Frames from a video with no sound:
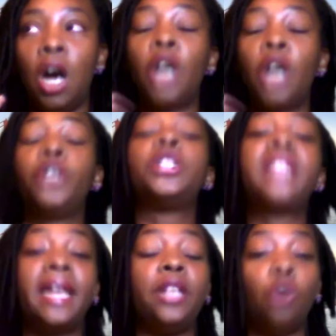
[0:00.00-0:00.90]

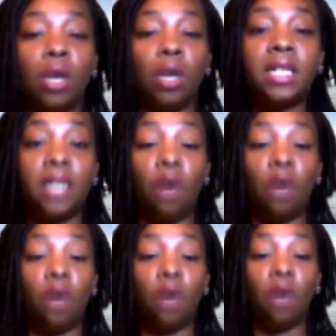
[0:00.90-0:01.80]
understand your
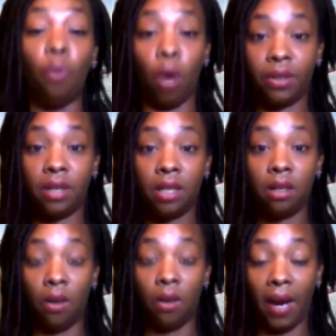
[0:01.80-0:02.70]
self-worth.
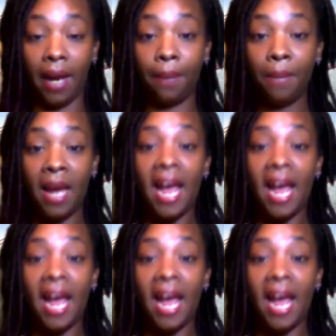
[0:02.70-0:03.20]
Okay.